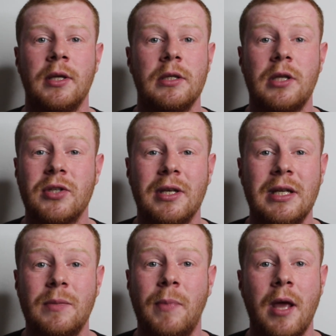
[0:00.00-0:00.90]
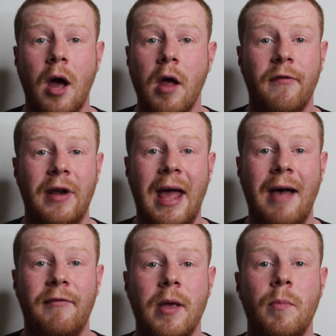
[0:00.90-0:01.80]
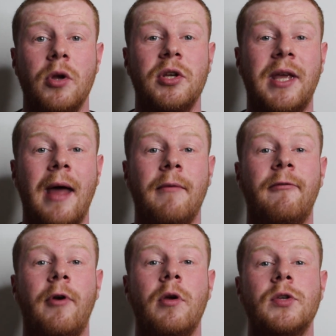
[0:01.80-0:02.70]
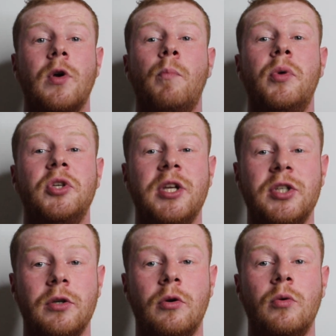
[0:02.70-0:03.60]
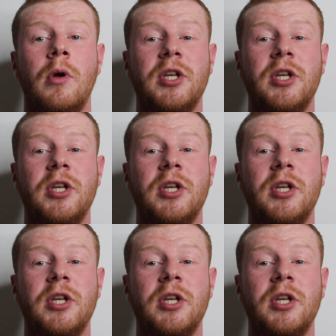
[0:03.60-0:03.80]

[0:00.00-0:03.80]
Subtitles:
It doesn't need to be overly heavy, but again, focus on positional